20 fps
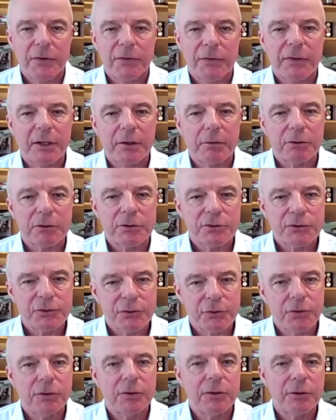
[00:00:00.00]
there are
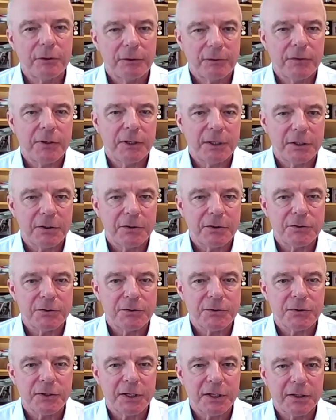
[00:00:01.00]
certain
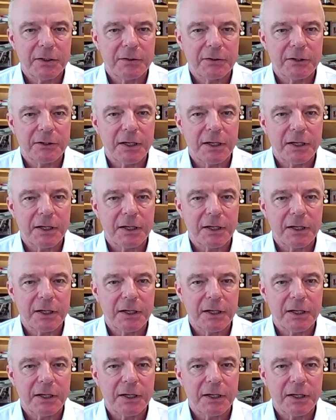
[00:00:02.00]
things that